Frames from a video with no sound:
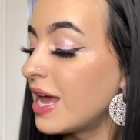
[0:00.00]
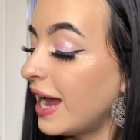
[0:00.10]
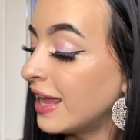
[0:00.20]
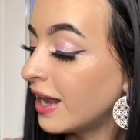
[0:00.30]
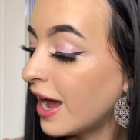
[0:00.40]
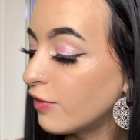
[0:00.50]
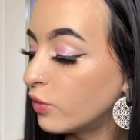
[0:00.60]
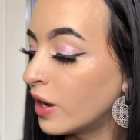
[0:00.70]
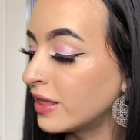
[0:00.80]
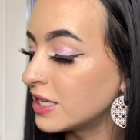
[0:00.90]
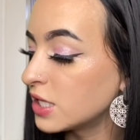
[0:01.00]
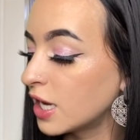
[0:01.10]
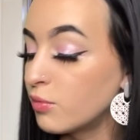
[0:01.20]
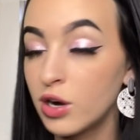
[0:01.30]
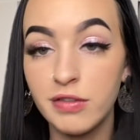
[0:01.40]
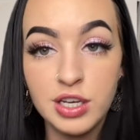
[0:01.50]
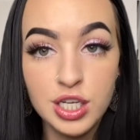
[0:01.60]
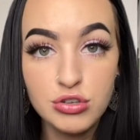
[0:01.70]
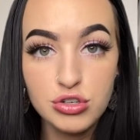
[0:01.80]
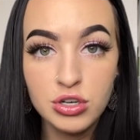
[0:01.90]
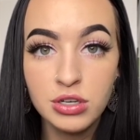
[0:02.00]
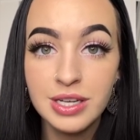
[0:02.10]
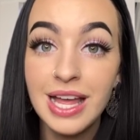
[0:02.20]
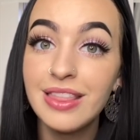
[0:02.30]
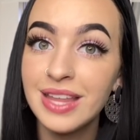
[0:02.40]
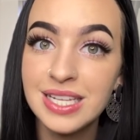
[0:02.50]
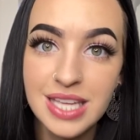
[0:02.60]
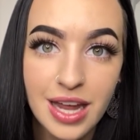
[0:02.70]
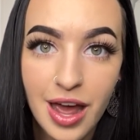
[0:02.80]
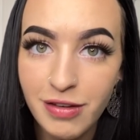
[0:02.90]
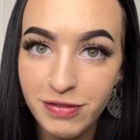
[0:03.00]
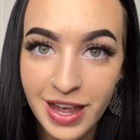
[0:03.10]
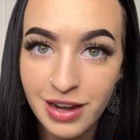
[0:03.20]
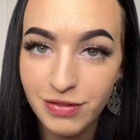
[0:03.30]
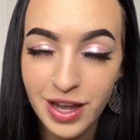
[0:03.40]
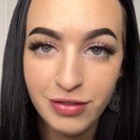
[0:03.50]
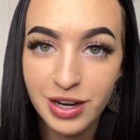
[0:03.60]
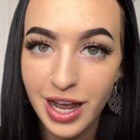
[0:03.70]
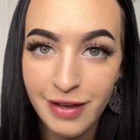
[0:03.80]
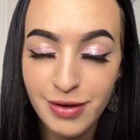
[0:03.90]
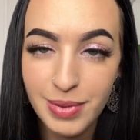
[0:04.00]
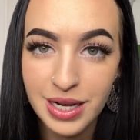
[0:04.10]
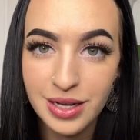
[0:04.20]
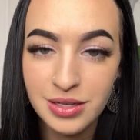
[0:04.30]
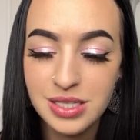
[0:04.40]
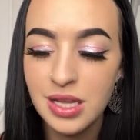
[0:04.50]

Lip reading: And I have one that's like more of a neutral. That's like a fan favorite. Everybody goes